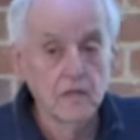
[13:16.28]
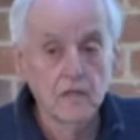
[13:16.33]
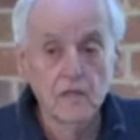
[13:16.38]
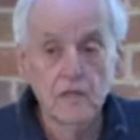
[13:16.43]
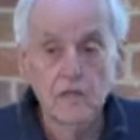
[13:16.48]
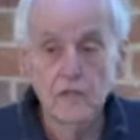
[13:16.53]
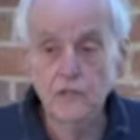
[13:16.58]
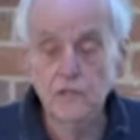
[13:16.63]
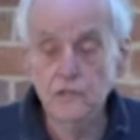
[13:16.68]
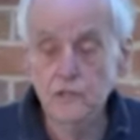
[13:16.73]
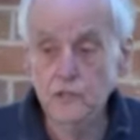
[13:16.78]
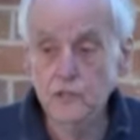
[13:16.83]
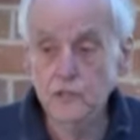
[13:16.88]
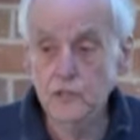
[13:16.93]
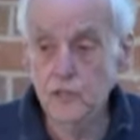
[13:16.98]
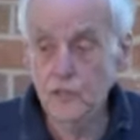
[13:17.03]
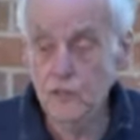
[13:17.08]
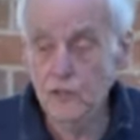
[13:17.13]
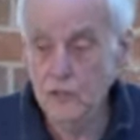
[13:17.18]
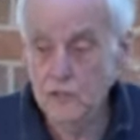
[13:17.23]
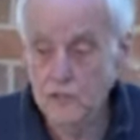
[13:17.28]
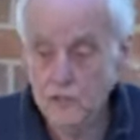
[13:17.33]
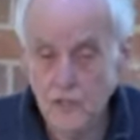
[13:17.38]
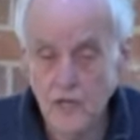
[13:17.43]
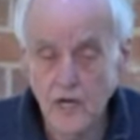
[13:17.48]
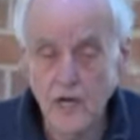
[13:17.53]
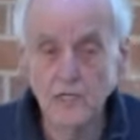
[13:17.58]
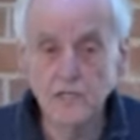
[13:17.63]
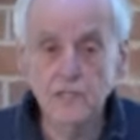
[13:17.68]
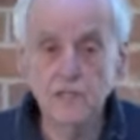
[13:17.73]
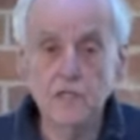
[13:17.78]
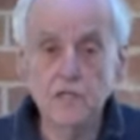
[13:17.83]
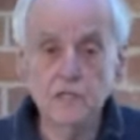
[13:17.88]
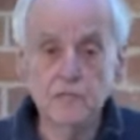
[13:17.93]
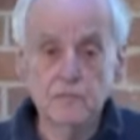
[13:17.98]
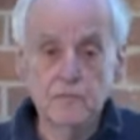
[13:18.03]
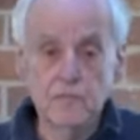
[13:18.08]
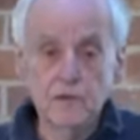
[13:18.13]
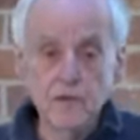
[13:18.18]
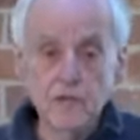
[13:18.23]
is the church as it has
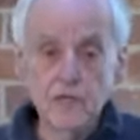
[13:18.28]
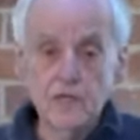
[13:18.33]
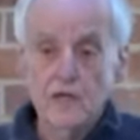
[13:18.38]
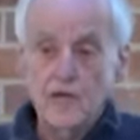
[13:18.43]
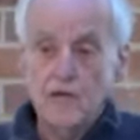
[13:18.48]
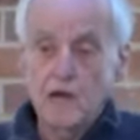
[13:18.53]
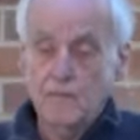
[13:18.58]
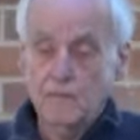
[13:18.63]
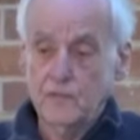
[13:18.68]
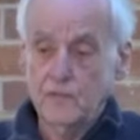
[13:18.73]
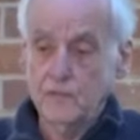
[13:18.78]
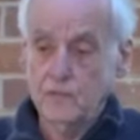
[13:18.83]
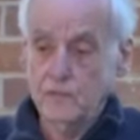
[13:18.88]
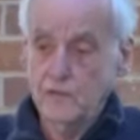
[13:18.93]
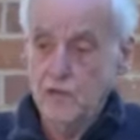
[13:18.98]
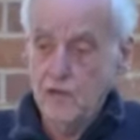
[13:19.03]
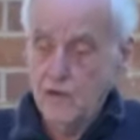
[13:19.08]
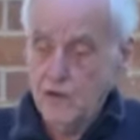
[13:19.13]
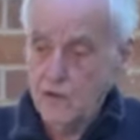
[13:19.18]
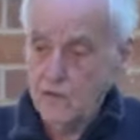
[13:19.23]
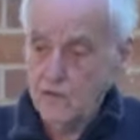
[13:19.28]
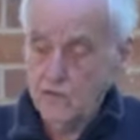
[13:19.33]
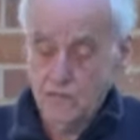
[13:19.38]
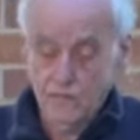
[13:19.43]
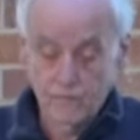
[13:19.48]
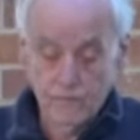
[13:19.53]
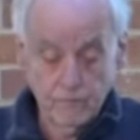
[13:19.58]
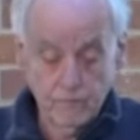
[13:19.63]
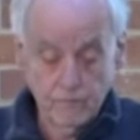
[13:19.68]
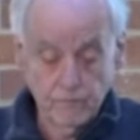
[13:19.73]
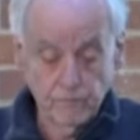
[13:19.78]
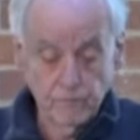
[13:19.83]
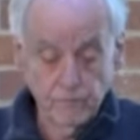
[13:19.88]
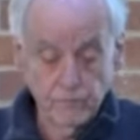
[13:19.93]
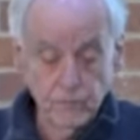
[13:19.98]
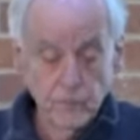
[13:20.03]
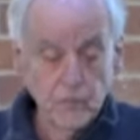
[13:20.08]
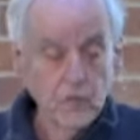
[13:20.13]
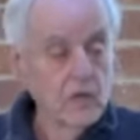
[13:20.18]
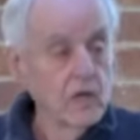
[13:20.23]
been up to now.
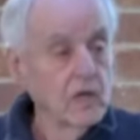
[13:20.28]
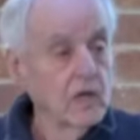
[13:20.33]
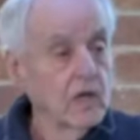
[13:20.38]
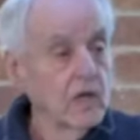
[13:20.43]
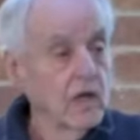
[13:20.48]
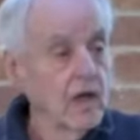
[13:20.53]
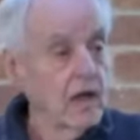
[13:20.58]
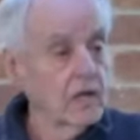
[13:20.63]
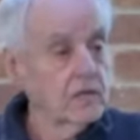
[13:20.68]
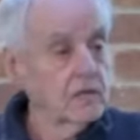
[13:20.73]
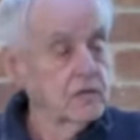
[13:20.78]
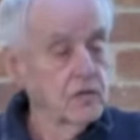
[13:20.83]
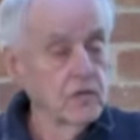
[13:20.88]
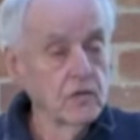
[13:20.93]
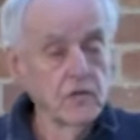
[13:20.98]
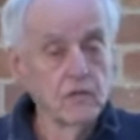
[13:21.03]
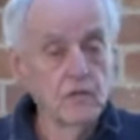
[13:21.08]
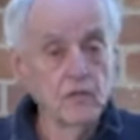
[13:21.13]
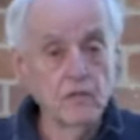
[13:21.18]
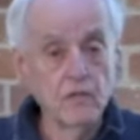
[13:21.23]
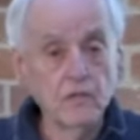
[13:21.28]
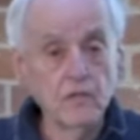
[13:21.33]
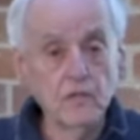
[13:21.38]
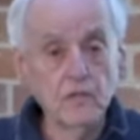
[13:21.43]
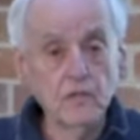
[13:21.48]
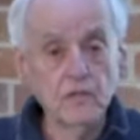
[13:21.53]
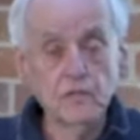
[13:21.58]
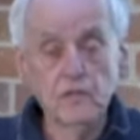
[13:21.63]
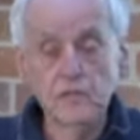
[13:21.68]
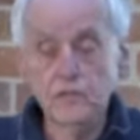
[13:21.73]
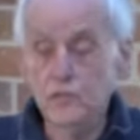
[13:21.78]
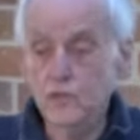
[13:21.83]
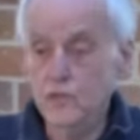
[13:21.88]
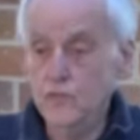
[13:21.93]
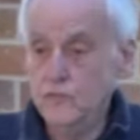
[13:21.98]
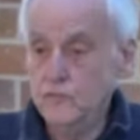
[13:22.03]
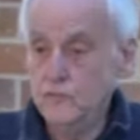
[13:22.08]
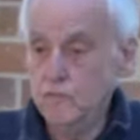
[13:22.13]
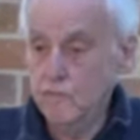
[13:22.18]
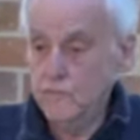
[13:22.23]
Act 2 is the
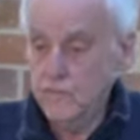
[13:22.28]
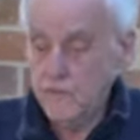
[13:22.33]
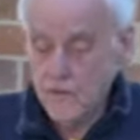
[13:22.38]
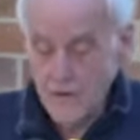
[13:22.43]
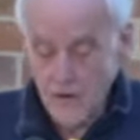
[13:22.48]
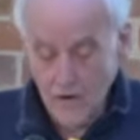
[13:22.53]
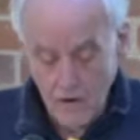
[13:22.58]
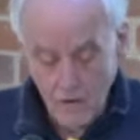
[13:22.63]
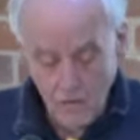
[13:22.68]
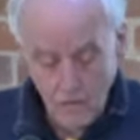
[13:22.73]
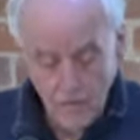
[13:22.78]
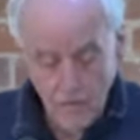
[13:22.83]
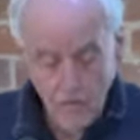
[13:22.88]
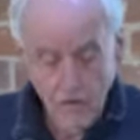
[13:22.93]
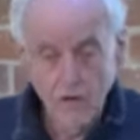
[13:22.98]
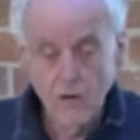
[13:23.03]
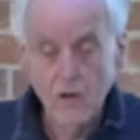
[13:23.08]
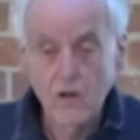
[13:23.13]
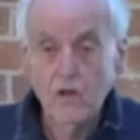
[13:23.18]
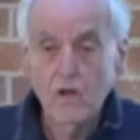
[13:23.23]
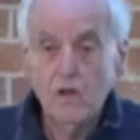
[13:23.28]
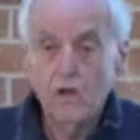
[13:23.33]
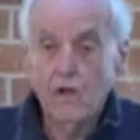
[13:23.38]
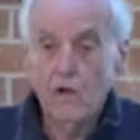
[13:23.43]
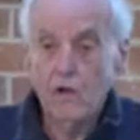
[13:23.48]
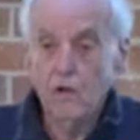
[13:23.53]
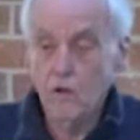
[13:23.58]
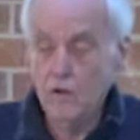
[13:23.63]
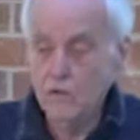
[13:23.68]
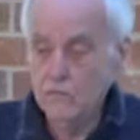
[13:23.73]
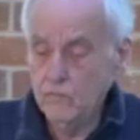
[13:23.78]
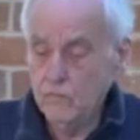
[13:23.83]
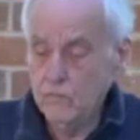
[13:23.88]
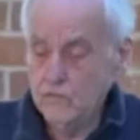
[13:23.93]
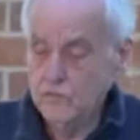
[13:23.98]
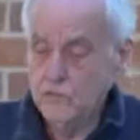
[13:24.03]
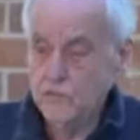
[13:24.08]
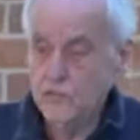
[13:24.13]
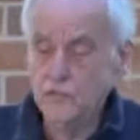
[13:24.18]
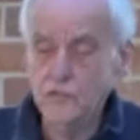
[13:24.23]
church from now
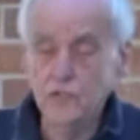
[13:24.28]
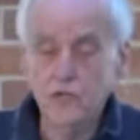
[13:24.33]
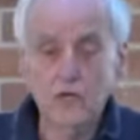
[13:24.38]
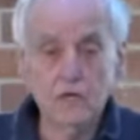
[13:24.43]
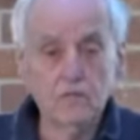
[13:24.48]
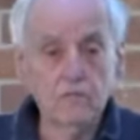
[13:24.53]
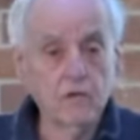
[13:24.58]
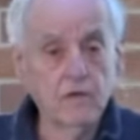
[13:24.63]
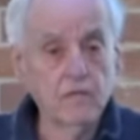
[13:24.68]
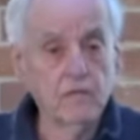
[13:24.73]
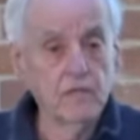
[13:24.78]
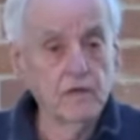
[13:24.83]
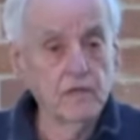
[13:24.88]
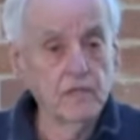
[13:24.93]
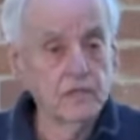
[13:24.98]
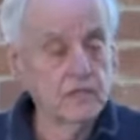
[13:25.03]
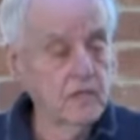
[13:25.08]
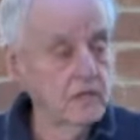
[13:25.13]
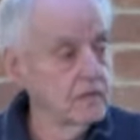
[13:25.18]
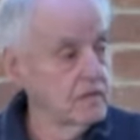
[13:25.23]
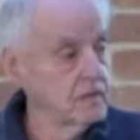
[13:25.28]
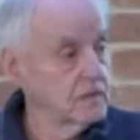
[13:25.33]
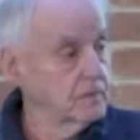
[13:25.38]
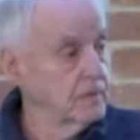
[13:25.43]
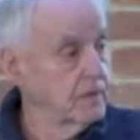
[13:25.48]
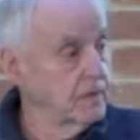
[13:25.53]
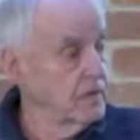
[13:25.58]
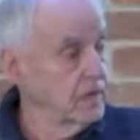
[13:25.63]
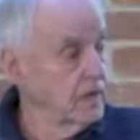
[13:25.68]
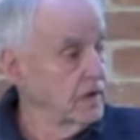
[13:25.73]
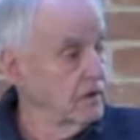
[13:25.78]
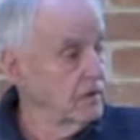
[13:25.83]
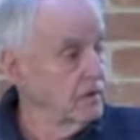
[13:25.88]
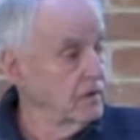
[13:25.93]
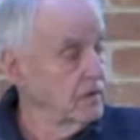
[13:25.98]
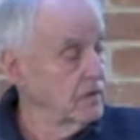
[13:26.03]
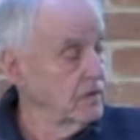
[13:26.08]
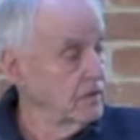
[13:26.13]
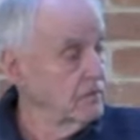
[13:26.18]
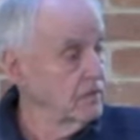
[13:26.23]
onwards. It's like we've reset the speedo,
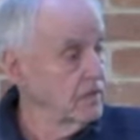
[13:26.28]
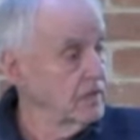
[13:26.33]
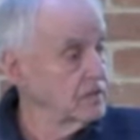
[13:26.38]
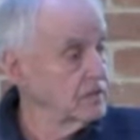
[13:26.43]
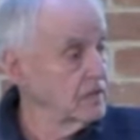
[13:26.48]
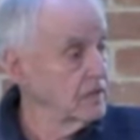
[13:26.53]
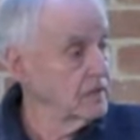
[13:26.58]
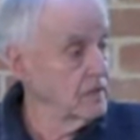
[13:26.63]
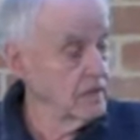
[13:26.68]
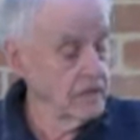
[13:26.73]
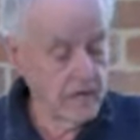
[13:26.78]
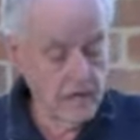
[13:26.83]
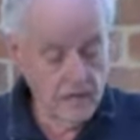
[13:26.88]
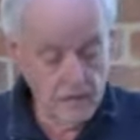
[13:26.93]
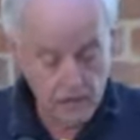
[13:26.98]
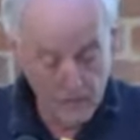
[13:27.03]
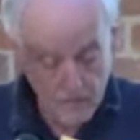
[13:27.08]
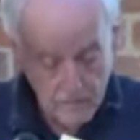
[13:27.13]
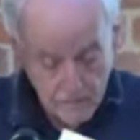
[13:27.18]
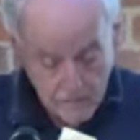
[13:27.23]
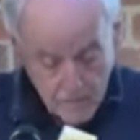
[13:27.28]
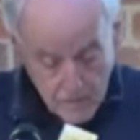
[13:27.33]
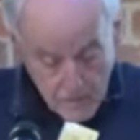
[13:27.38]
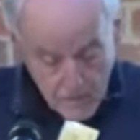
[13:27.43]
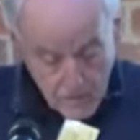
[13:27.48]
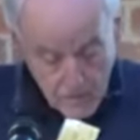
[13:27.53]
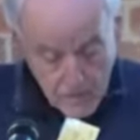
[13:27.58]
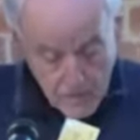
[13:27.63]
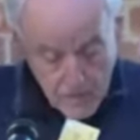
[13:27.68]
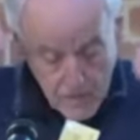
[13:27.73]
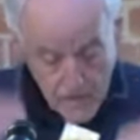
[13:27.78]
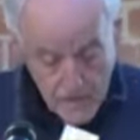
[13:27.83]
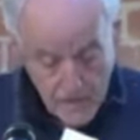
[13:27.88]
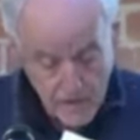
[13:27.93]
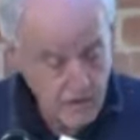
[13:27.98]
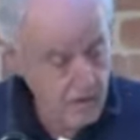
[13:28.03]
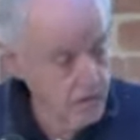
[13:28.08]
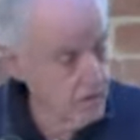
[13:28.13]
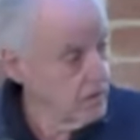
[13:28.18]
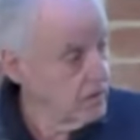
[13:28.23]
reset the calendar.
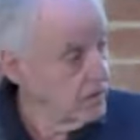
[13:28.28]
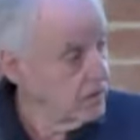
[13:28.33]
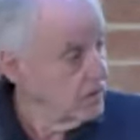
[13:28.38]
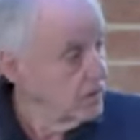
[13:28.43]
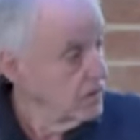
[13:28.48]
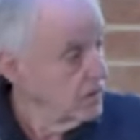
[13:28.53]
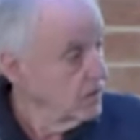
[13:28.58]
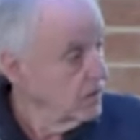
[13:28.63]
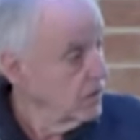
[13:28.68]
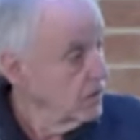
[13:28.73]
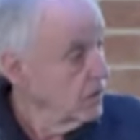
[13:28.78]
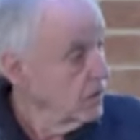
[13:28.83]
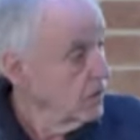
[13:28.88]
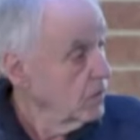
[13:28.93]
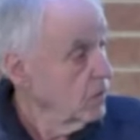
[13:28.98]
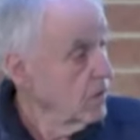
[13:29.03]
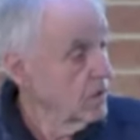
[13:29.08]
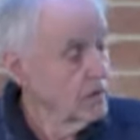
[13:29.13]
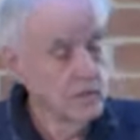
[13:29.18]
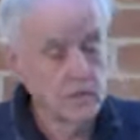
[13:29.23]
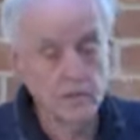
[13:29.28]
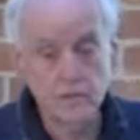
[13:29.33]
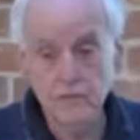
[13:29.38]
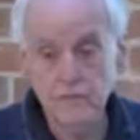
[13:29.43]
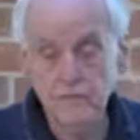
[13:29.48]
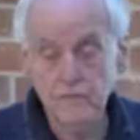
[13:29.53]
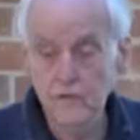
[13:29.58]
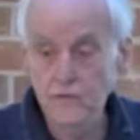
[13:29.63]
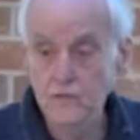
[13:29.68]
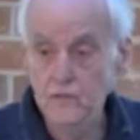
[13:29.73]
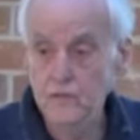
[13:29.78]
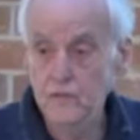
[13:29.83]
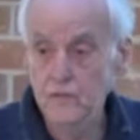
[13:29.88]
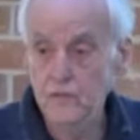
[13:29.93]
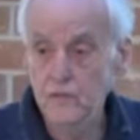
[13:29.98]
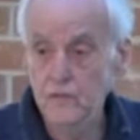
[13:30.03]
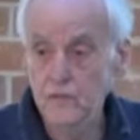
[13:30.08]
Now, what is the future?